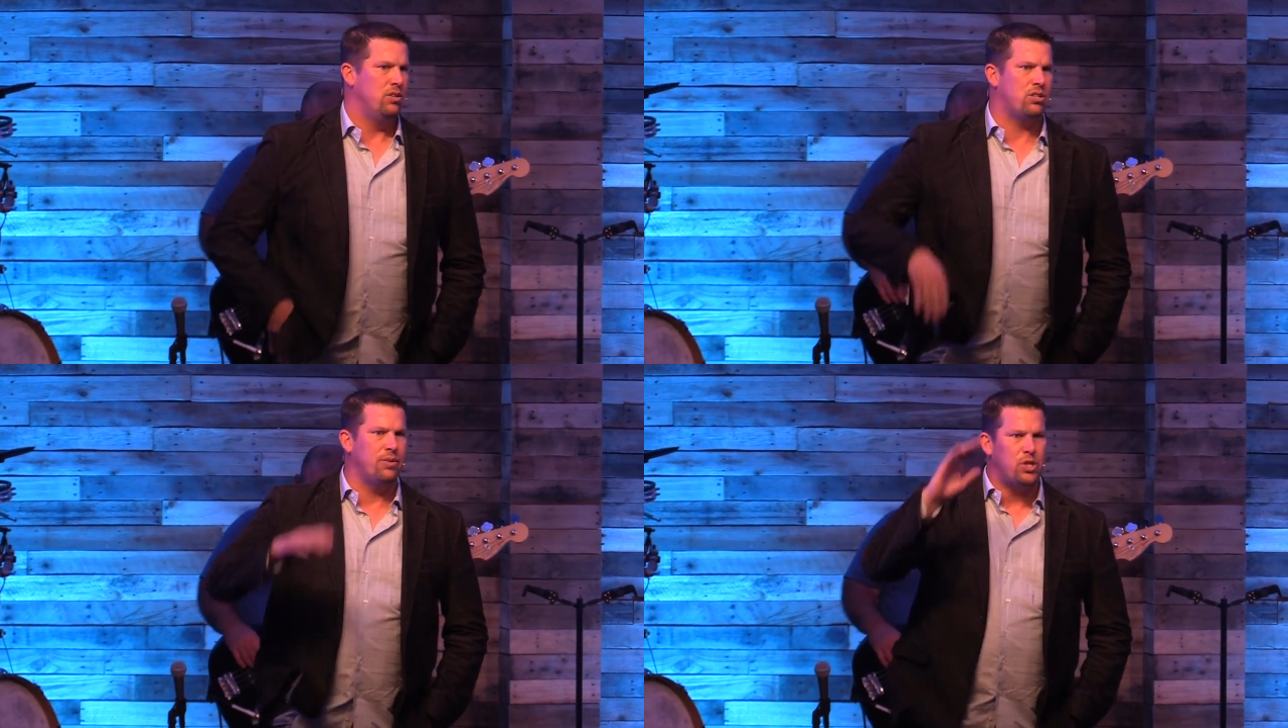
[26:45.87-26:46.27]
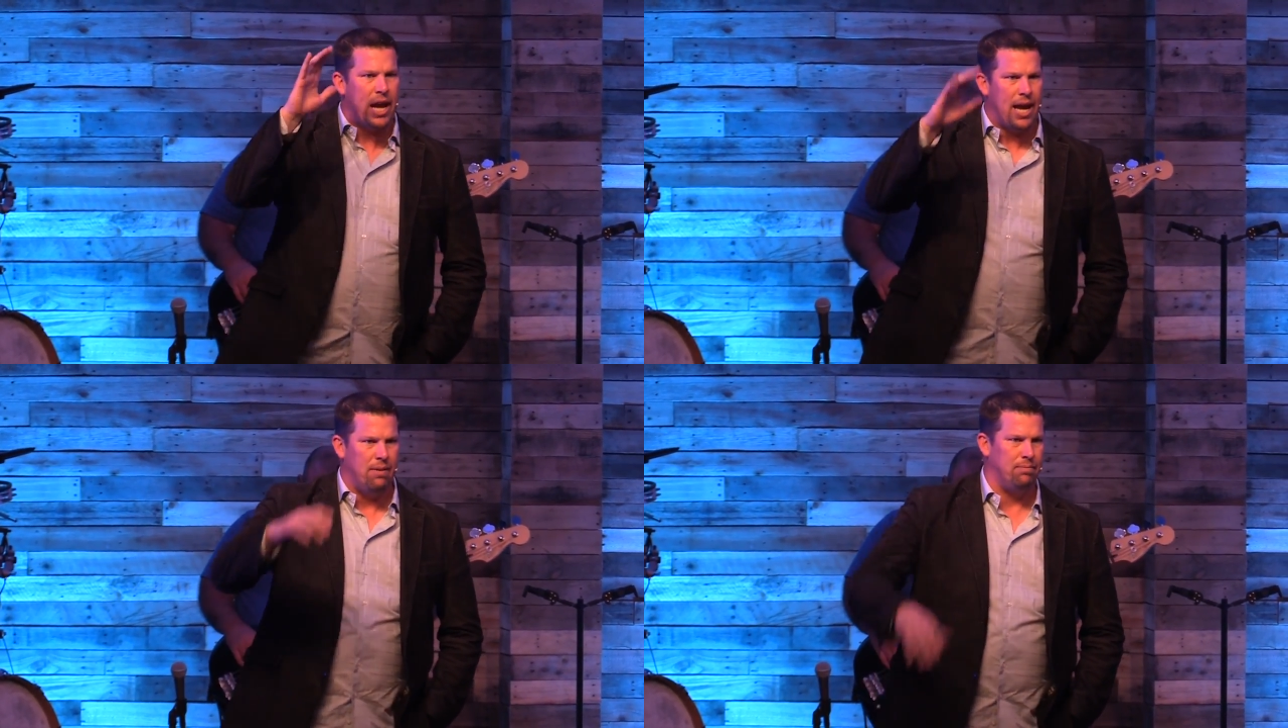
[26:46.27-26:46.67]
just lift your
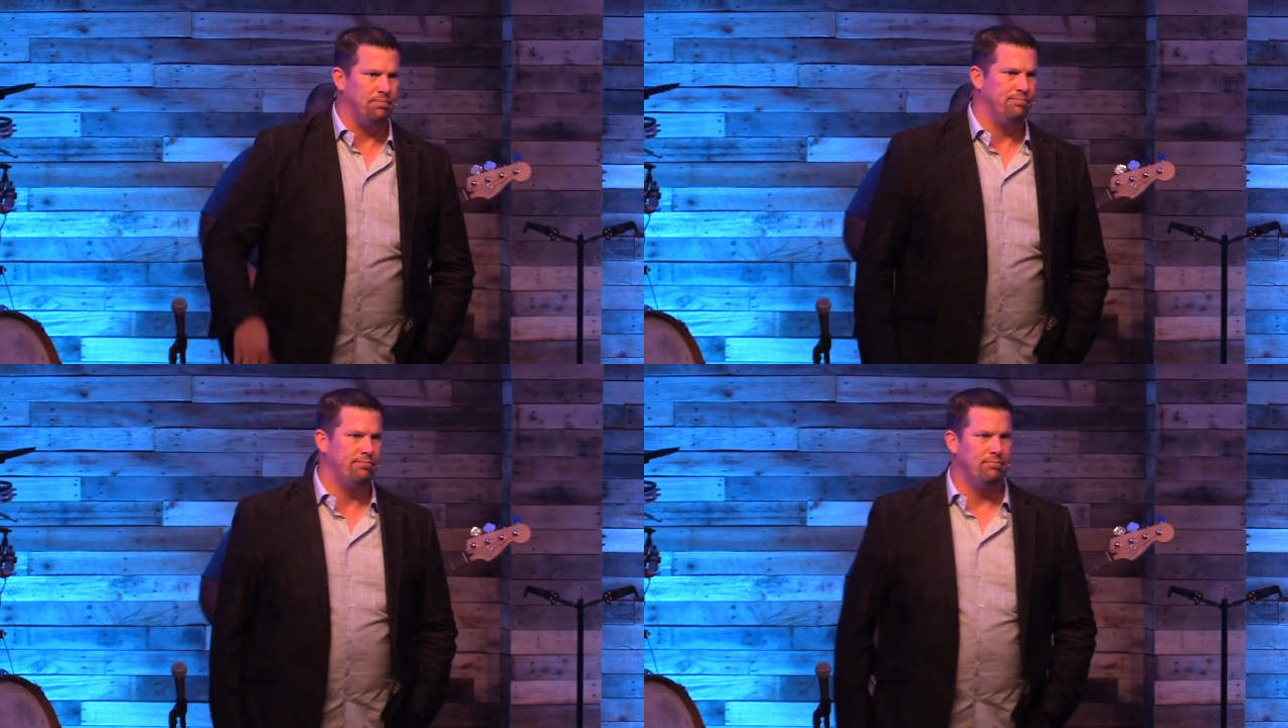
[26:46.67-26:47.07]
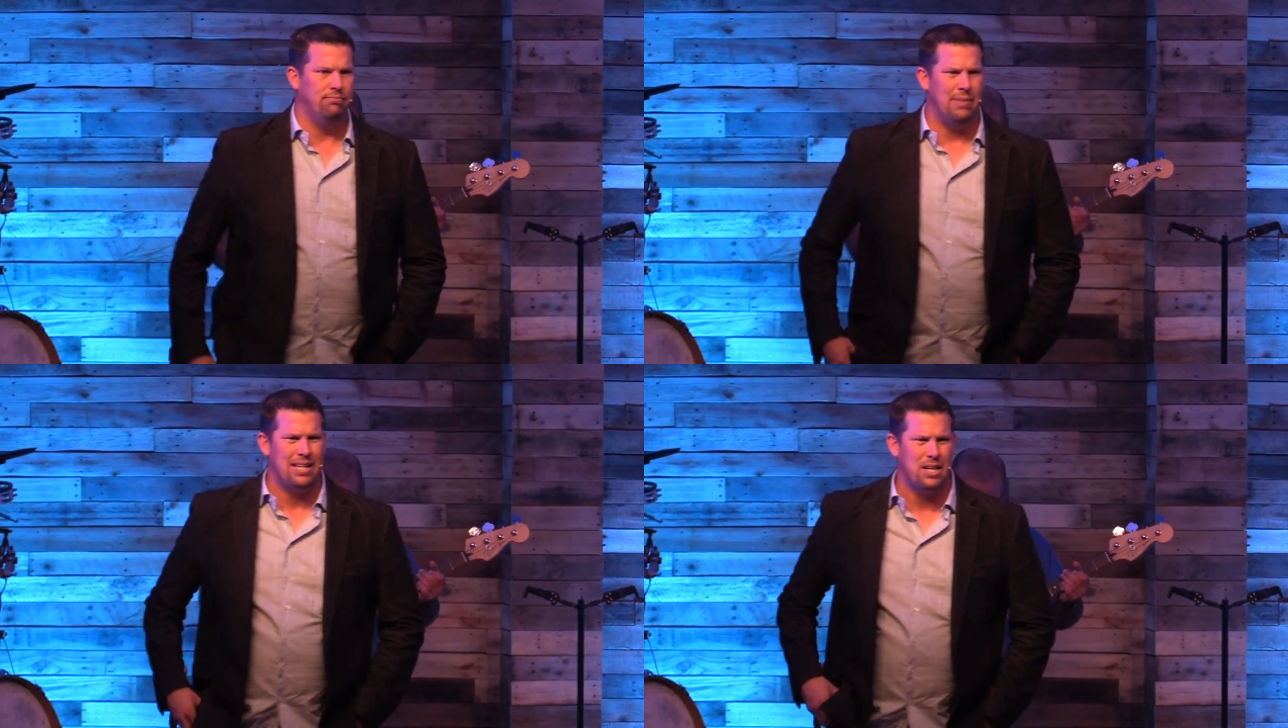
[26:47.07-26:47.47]
hand.
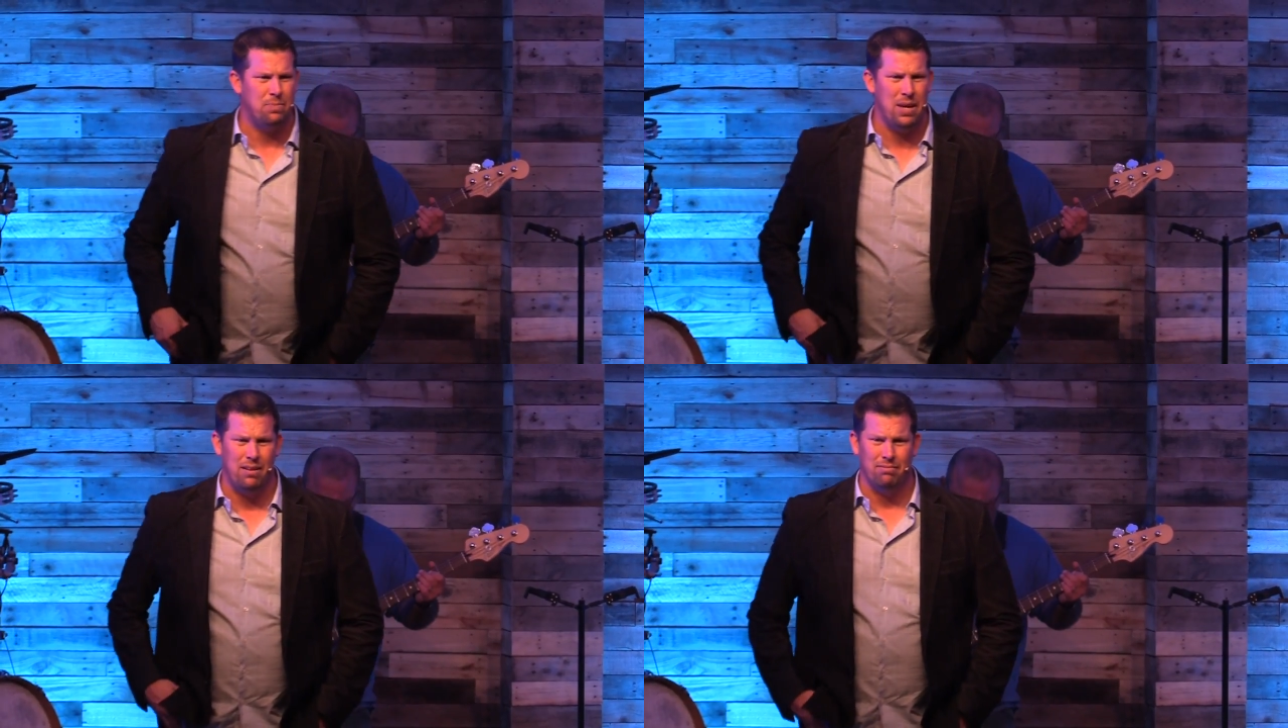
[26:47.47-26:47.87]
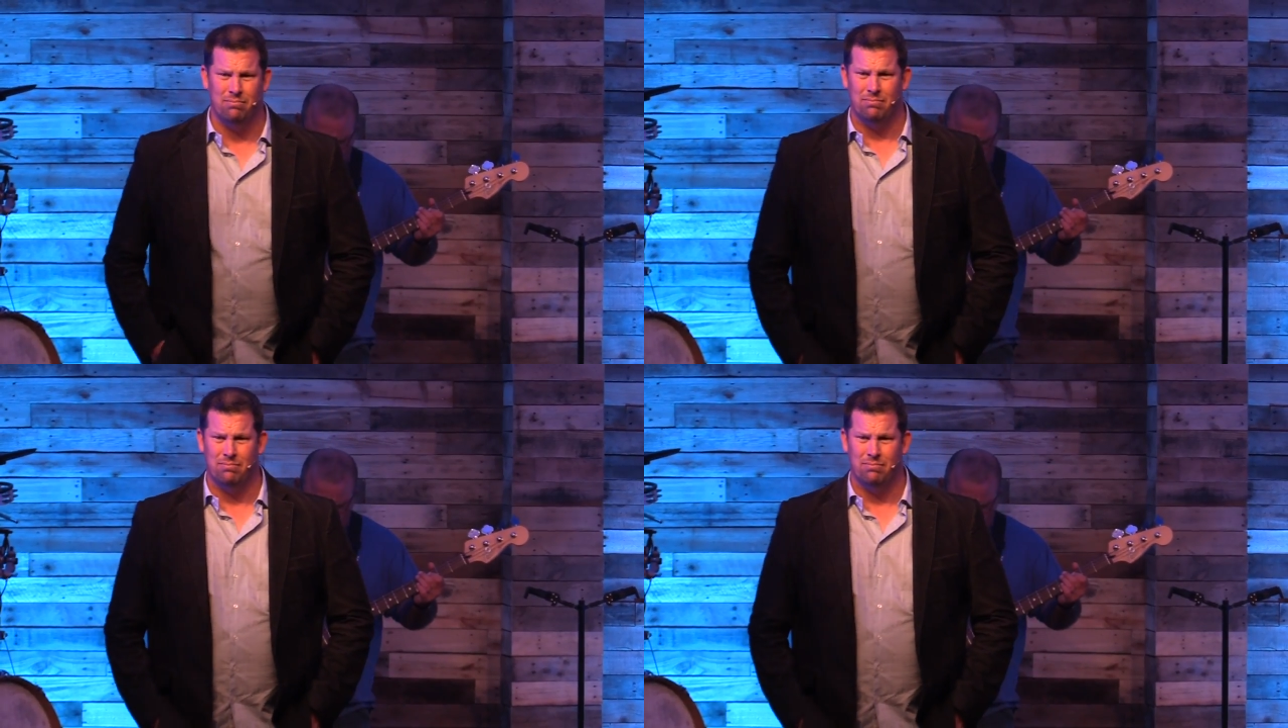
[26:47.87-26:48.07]
Matt, that's me.